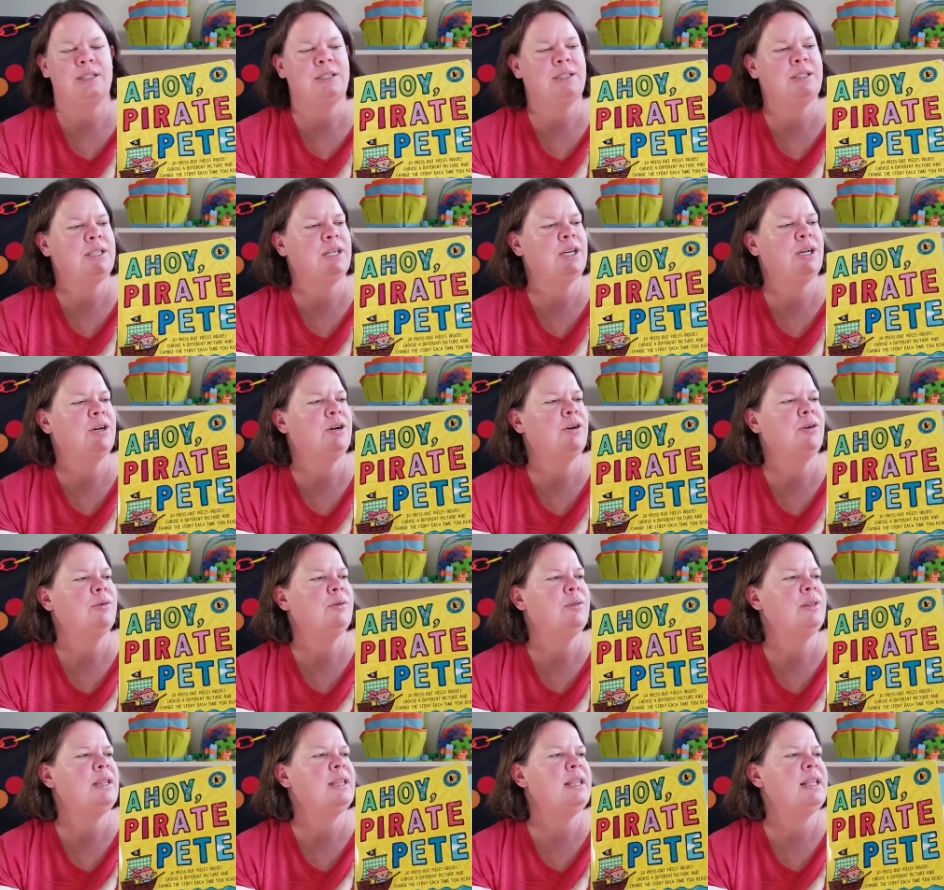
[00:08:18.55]

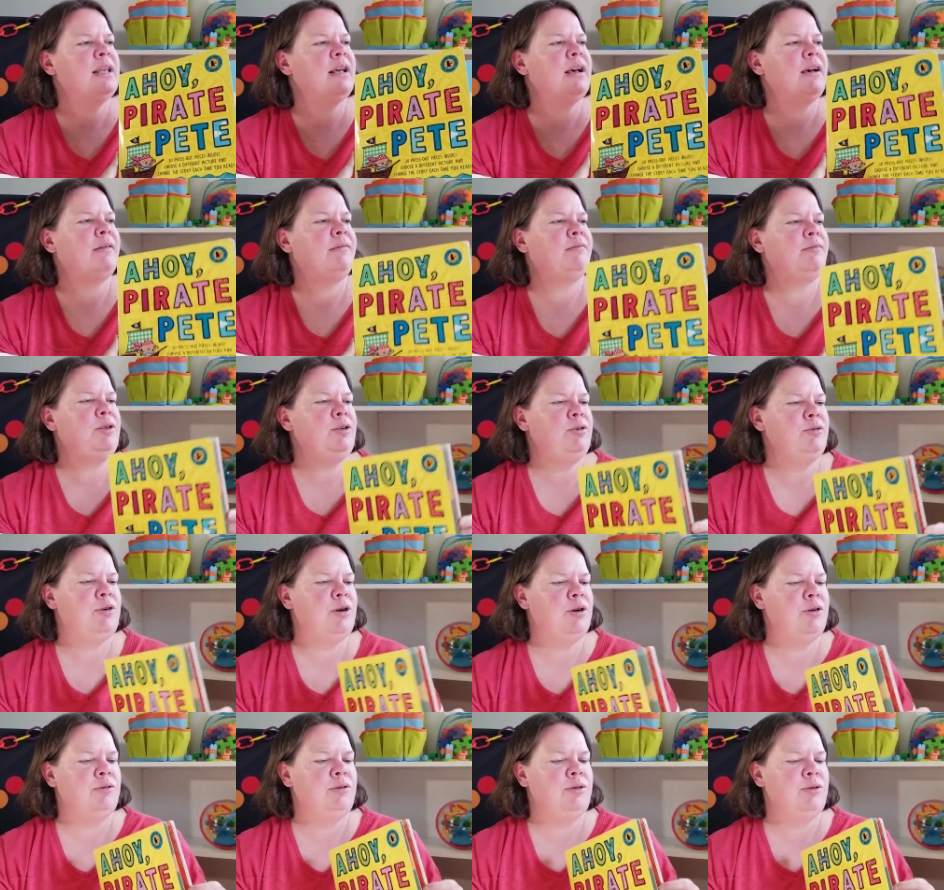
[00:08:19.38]
So you
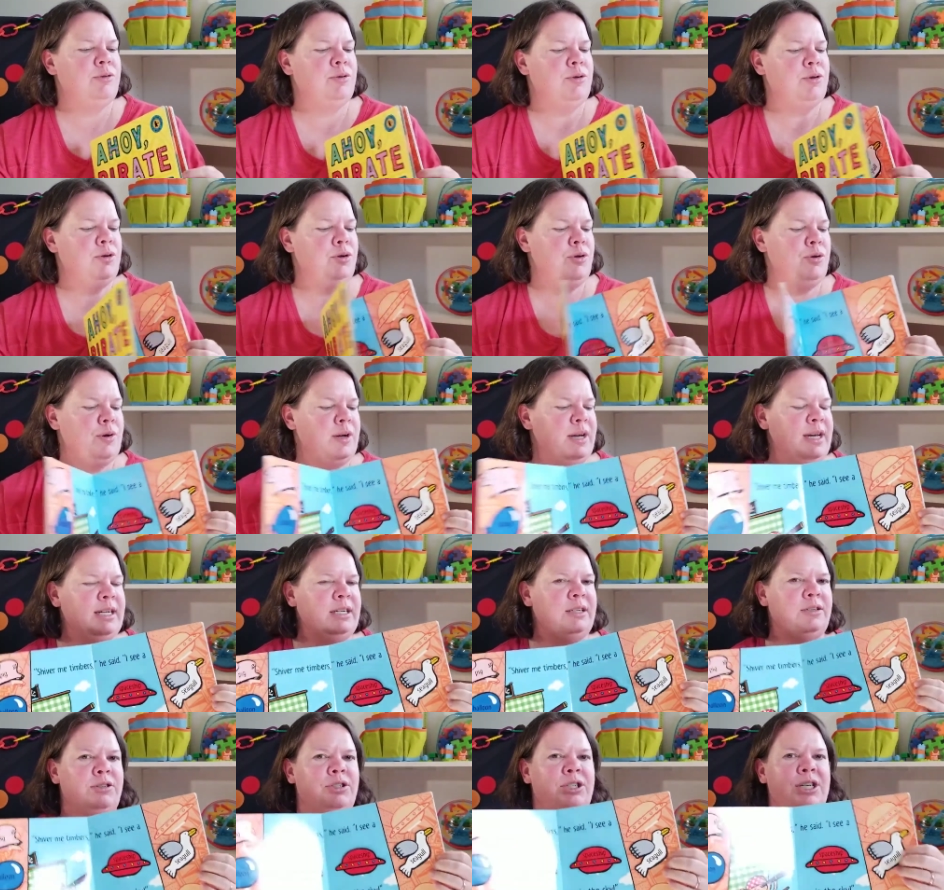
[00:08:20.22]
go through
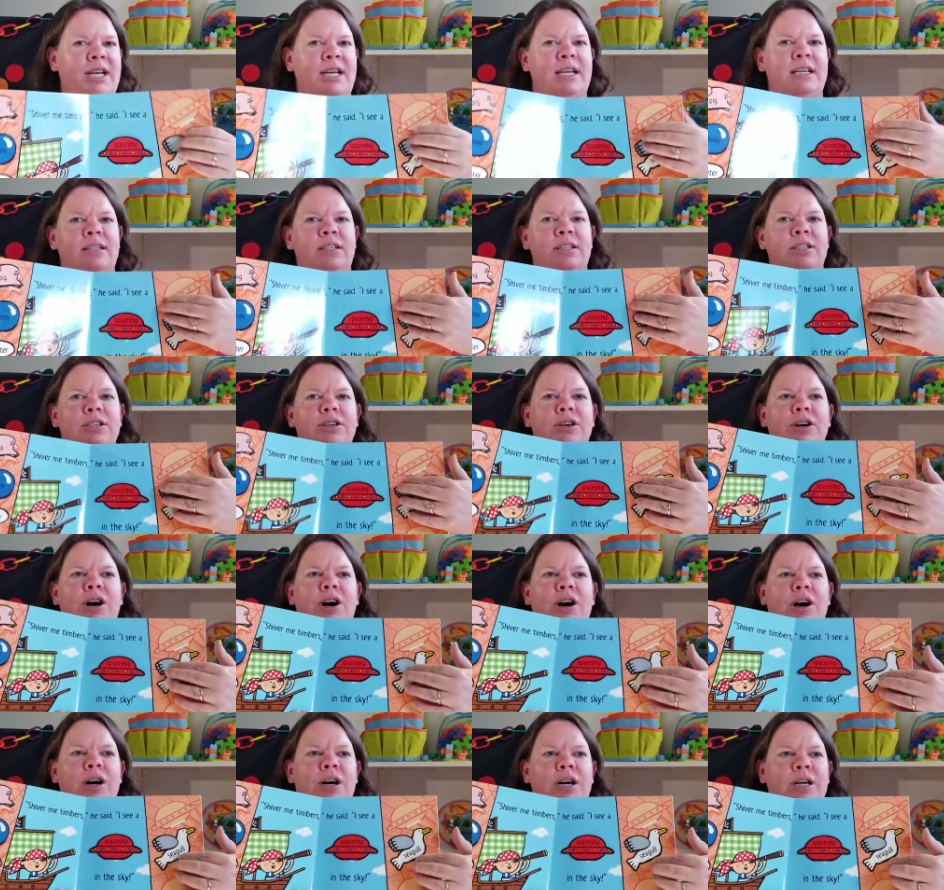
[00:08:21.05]
and you change the
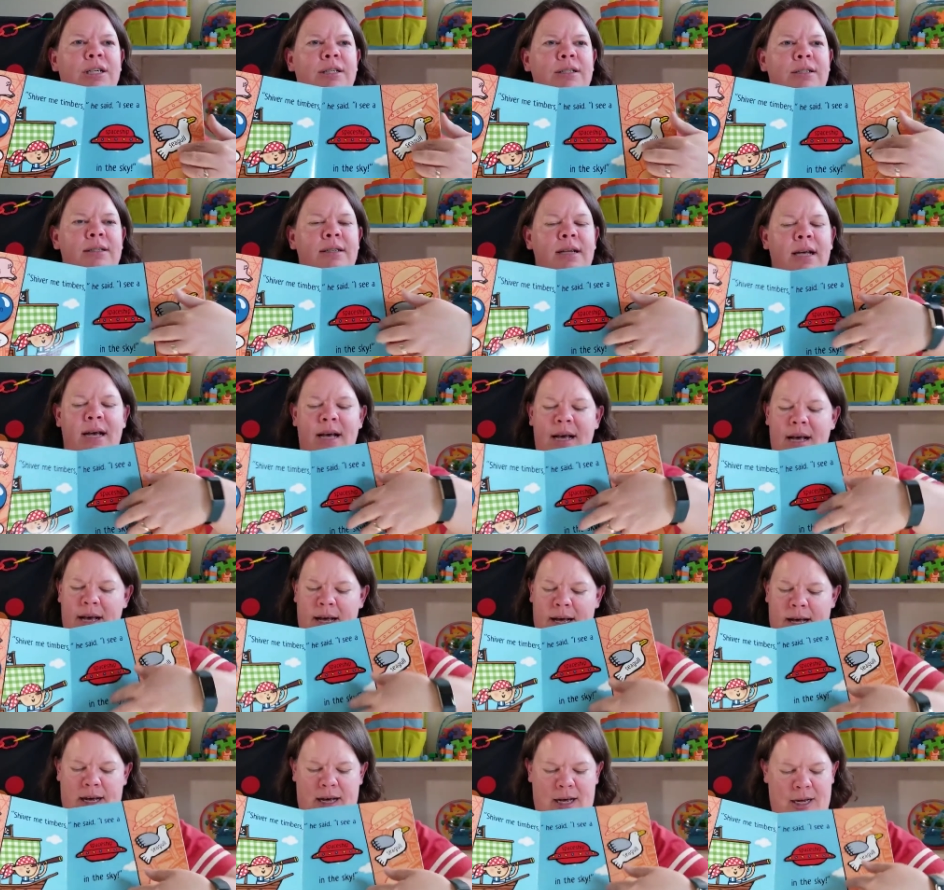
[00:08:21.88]
cards
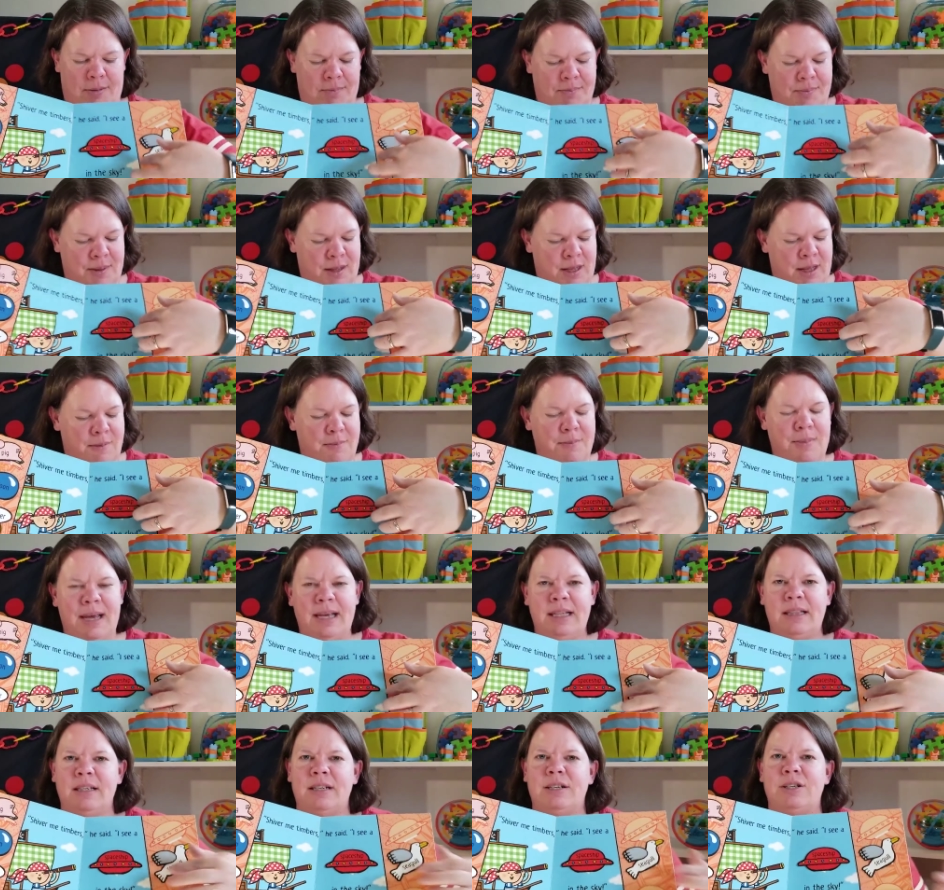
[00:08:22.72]
and
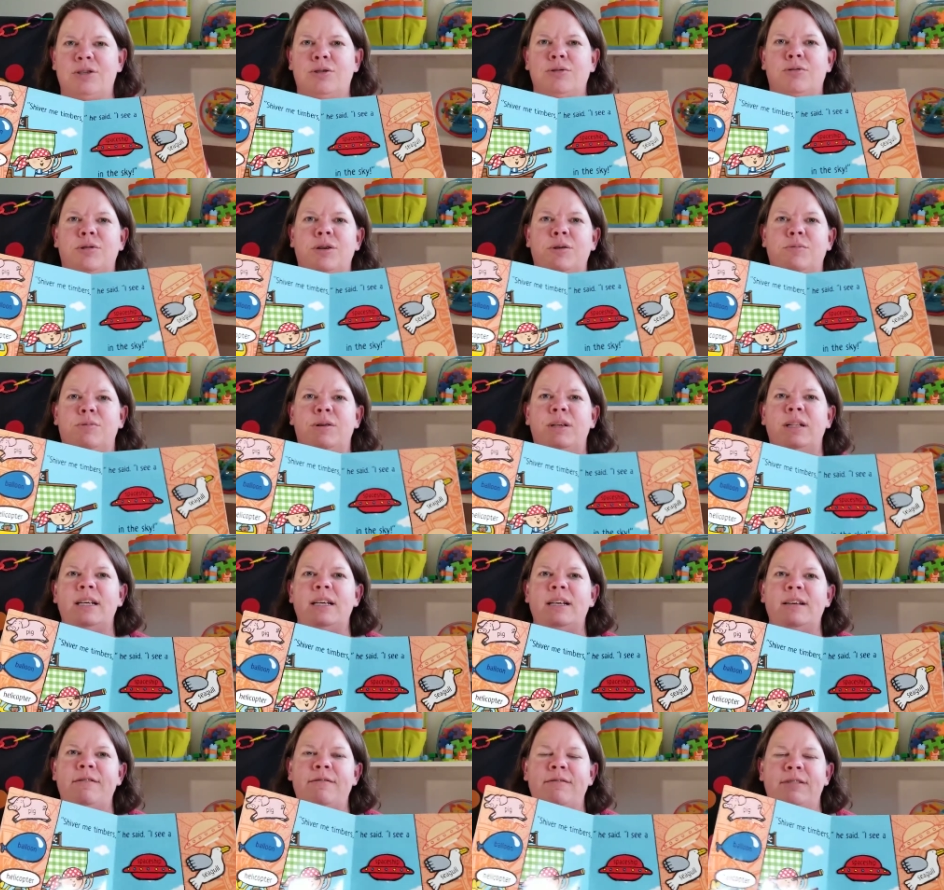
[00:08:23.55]
make the story
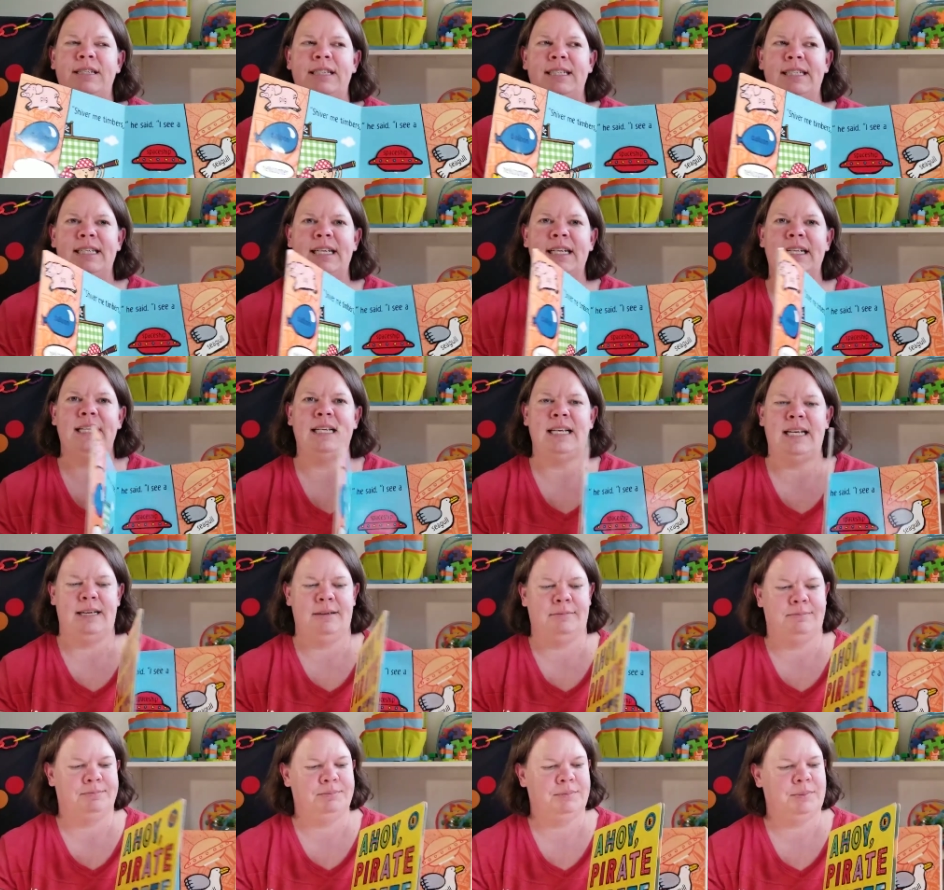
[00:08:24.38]
really silly.